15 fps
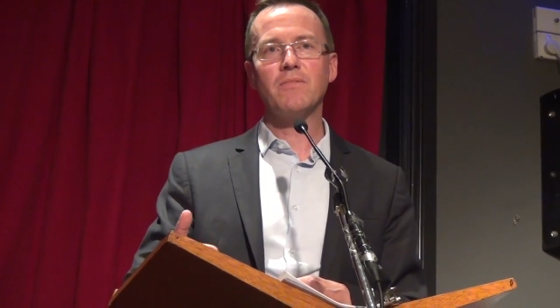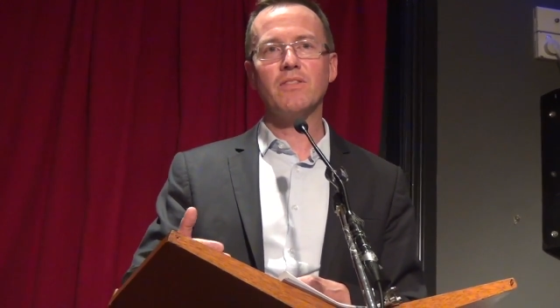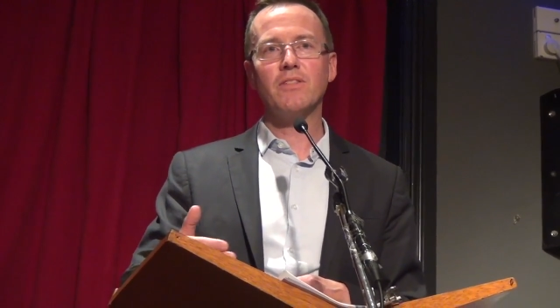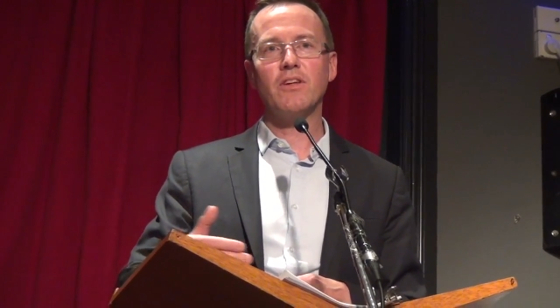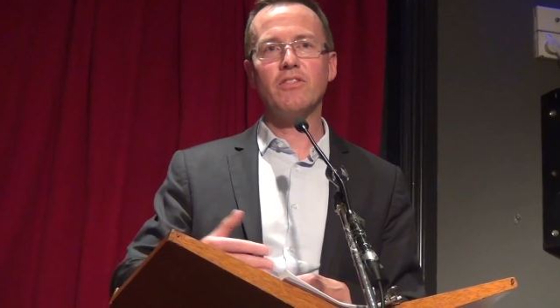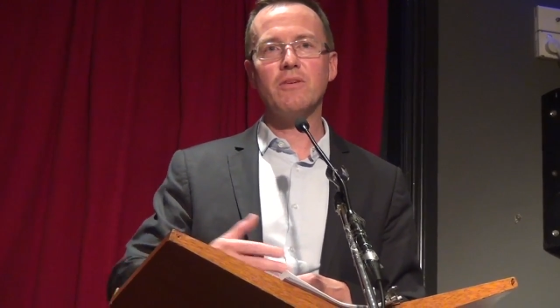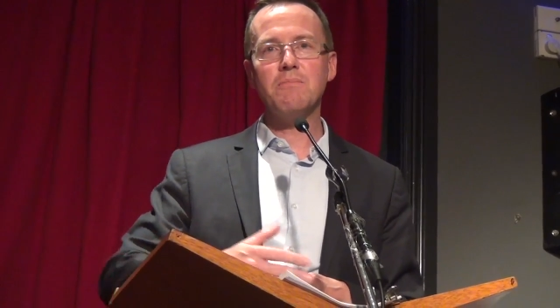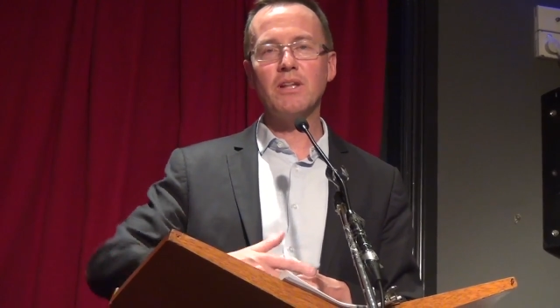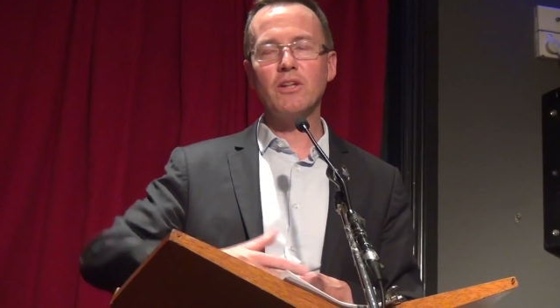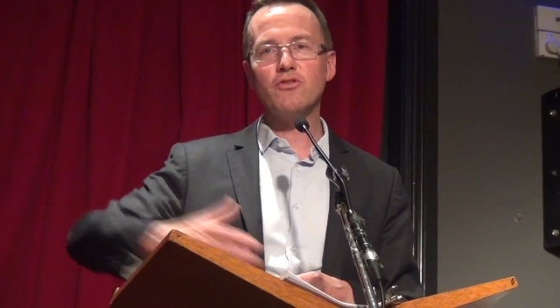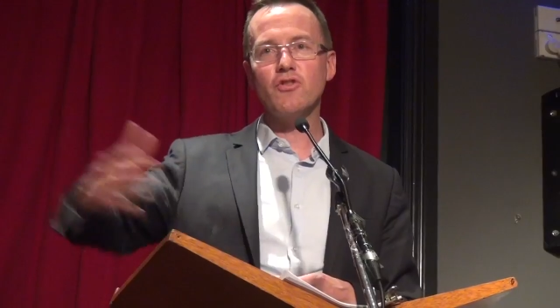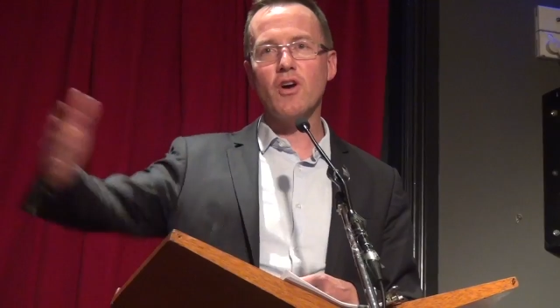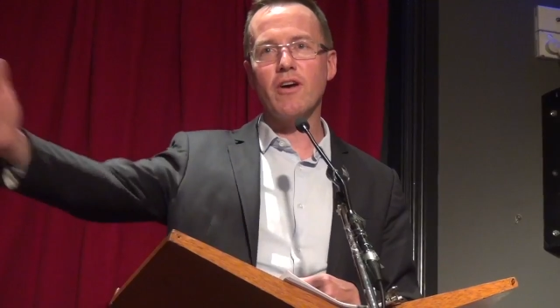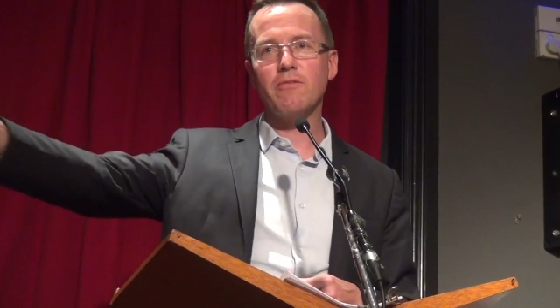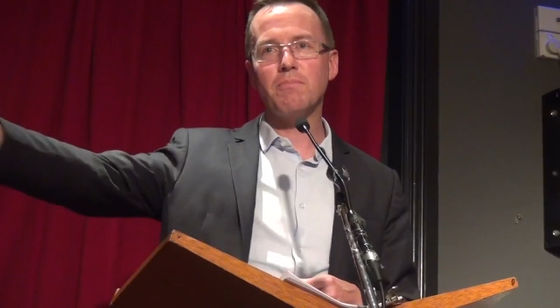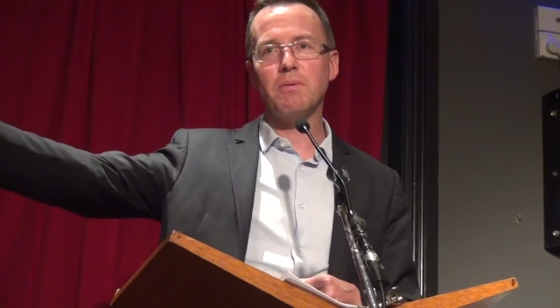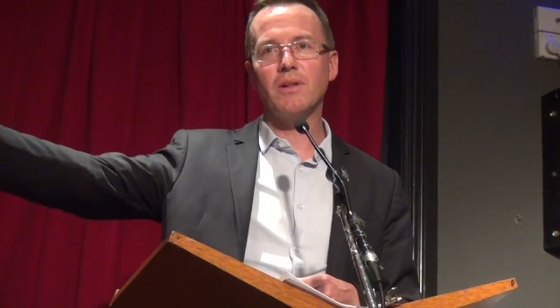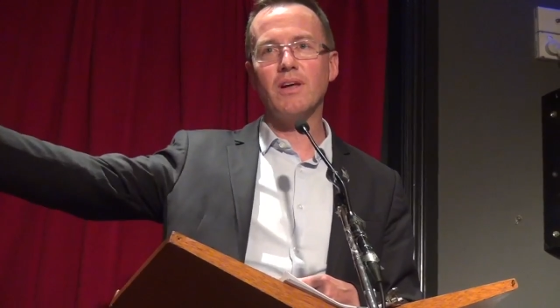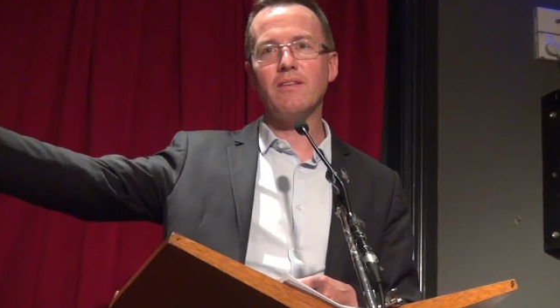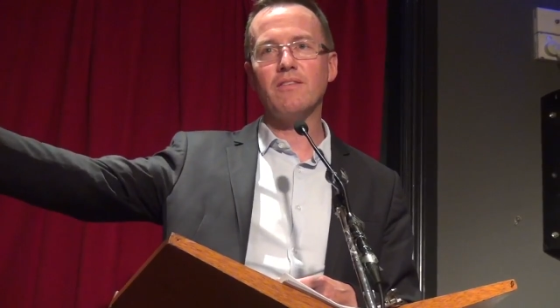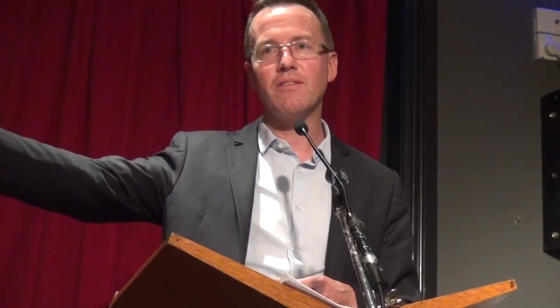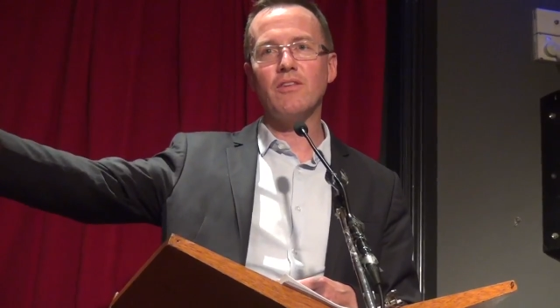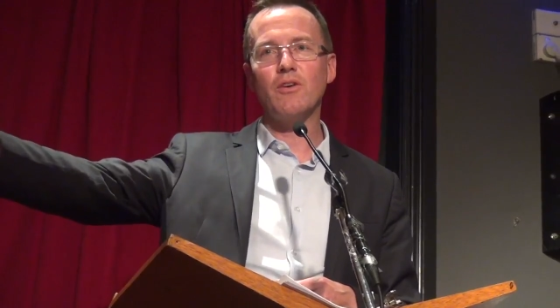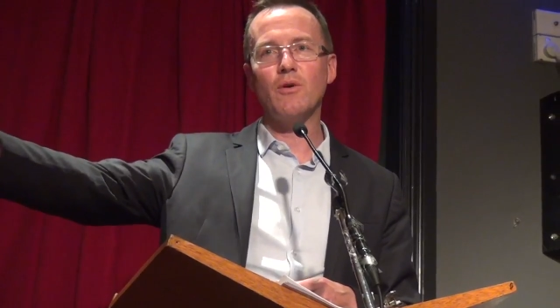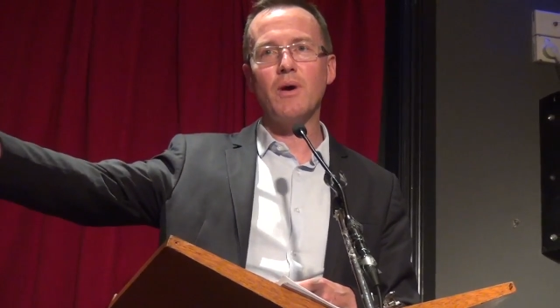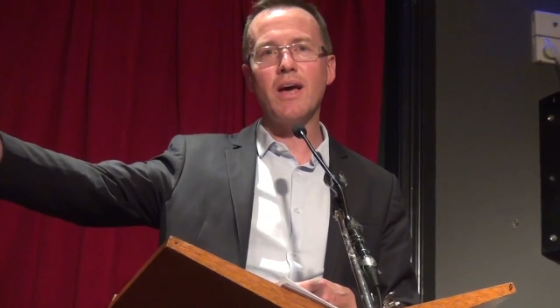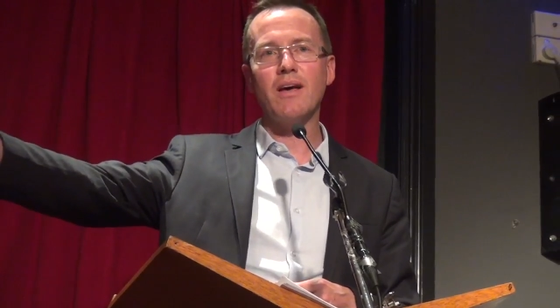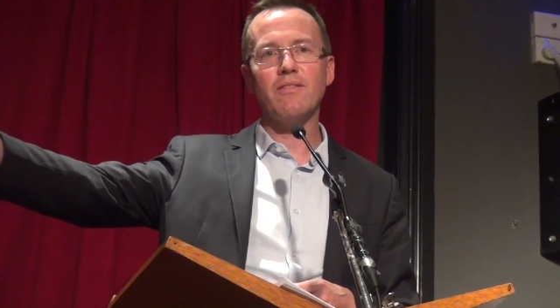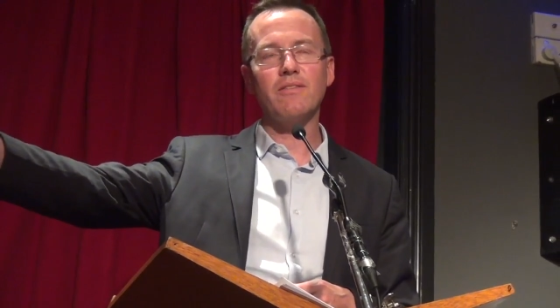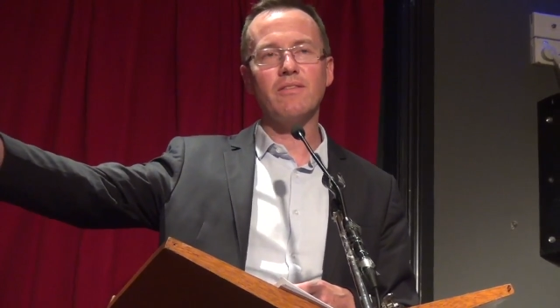That the militarised police in the
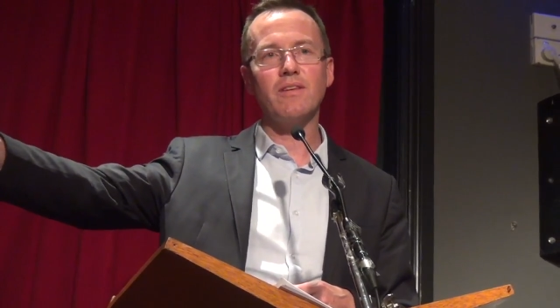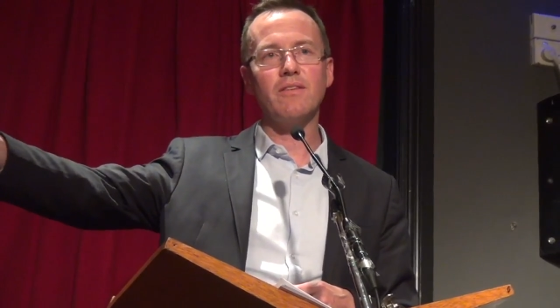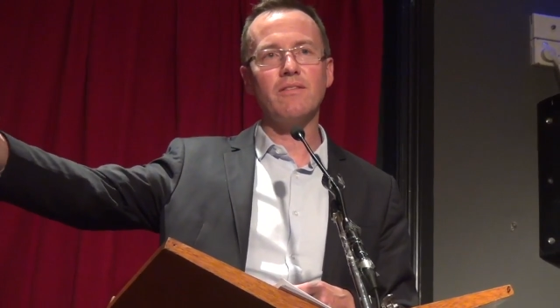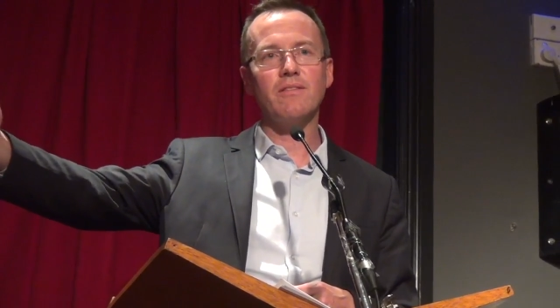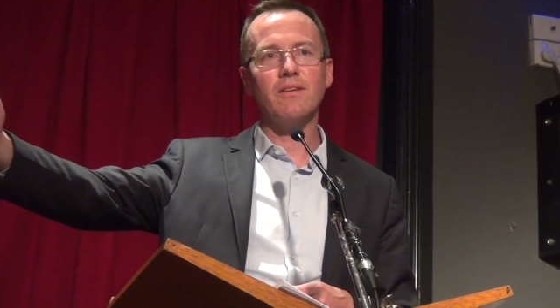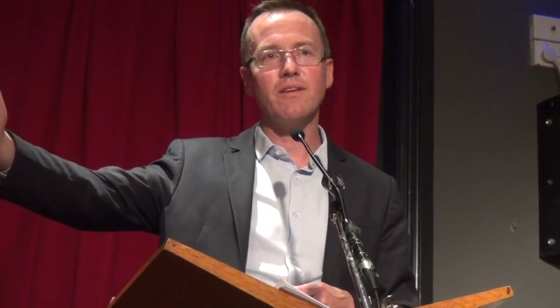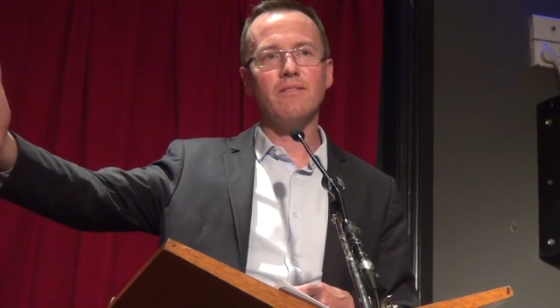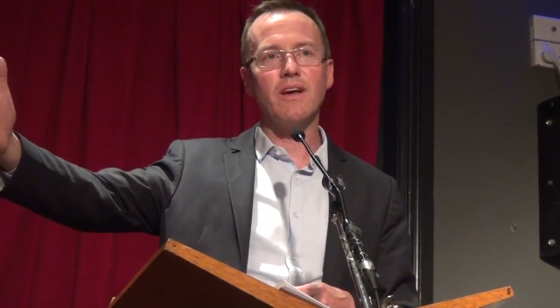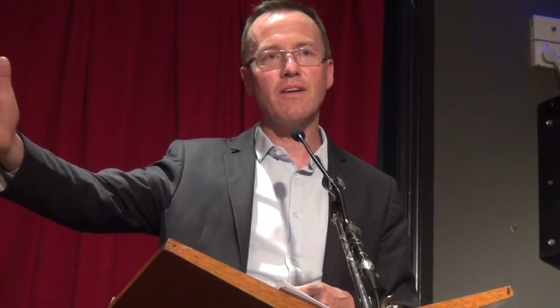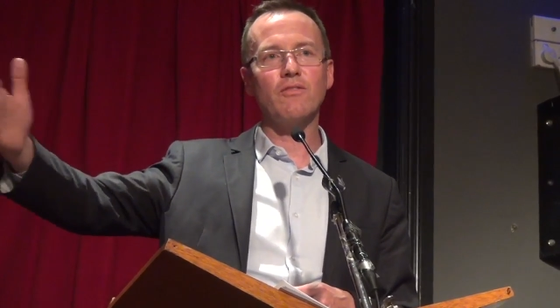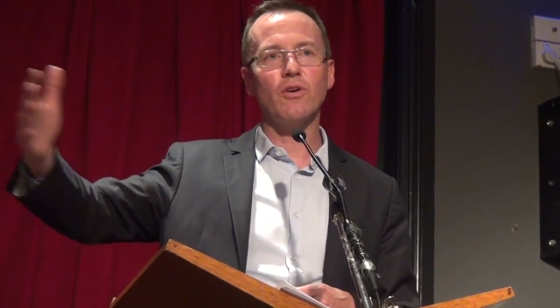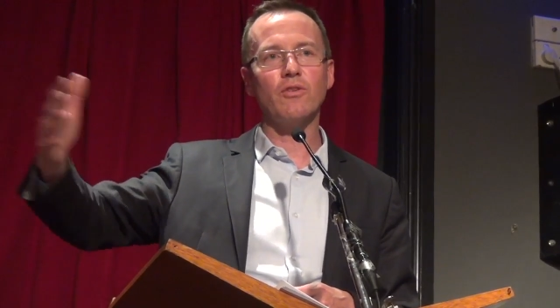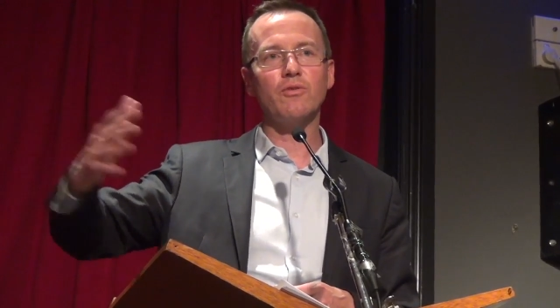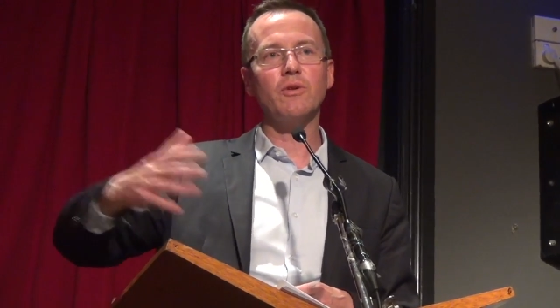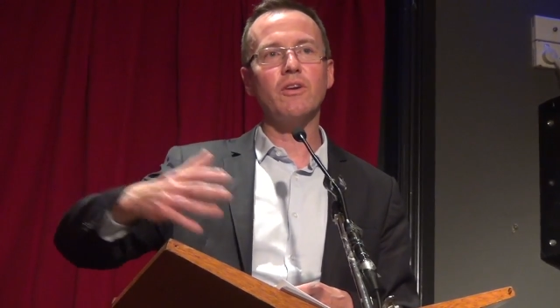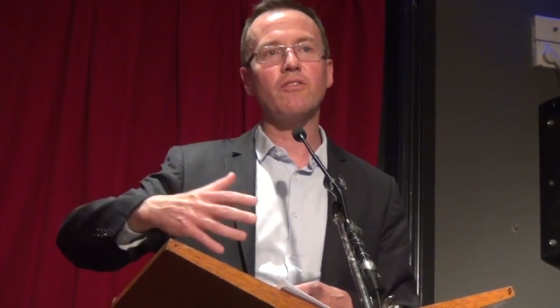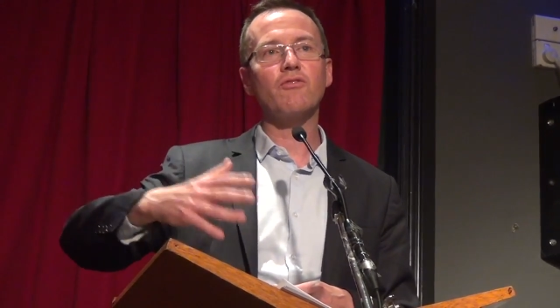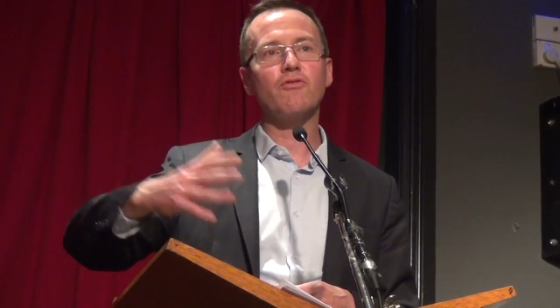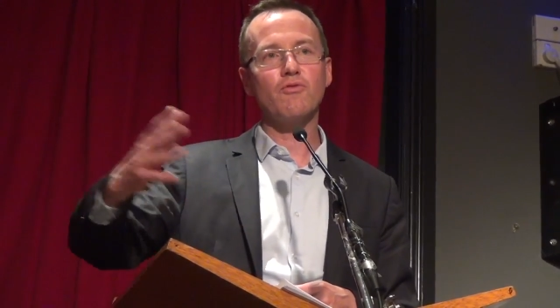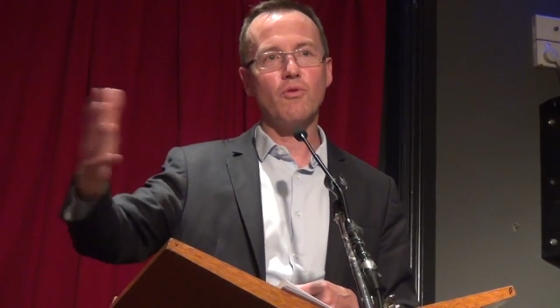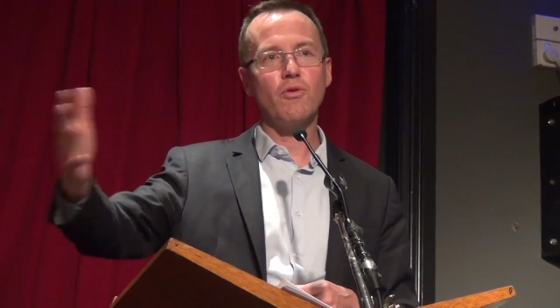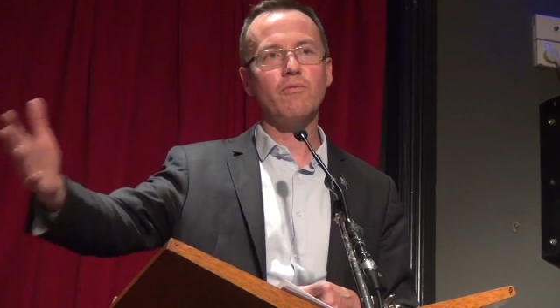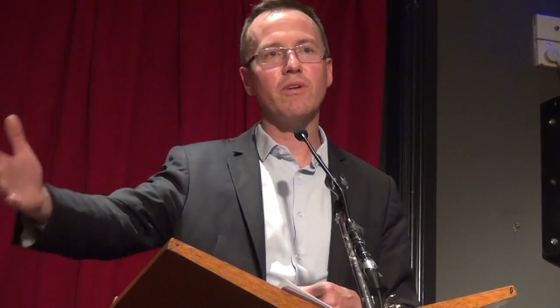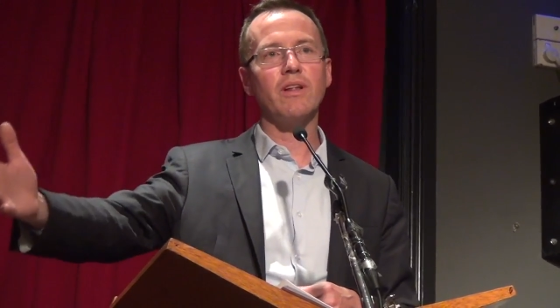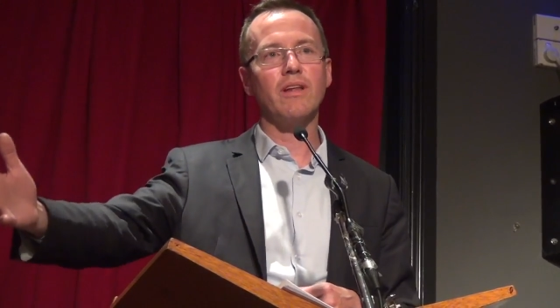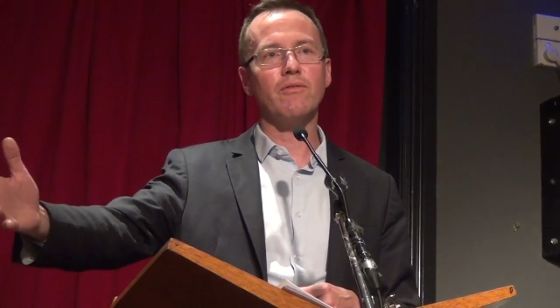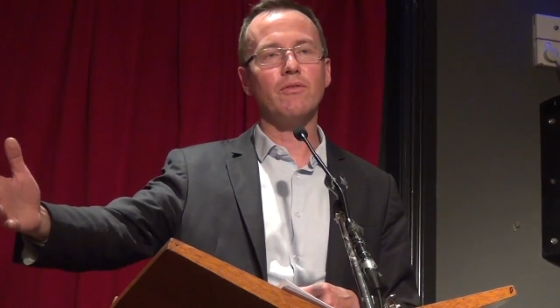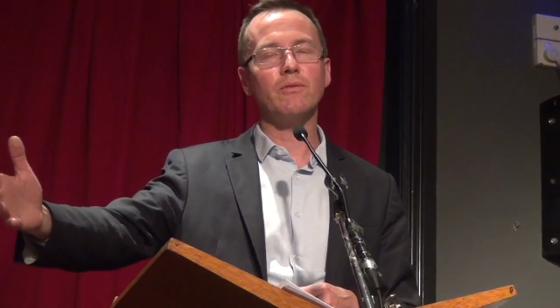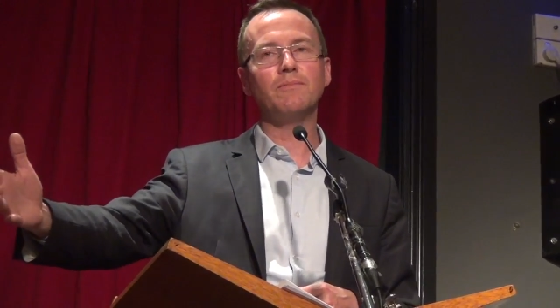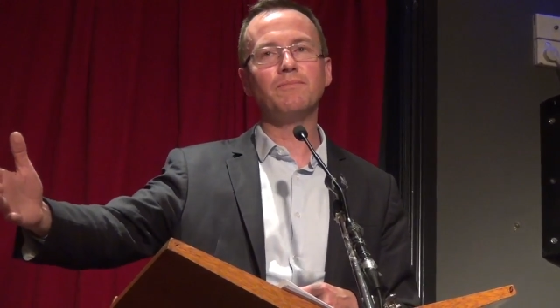US has got to an extraordinary
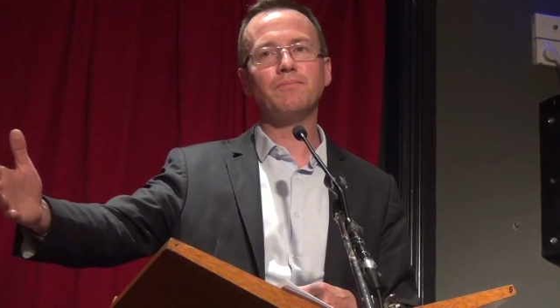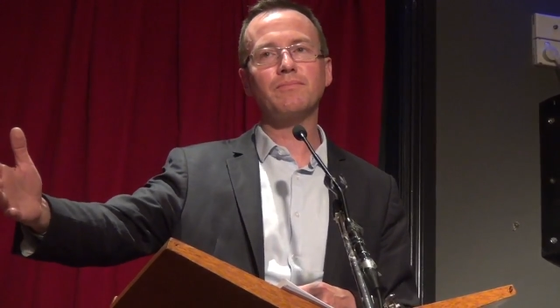level.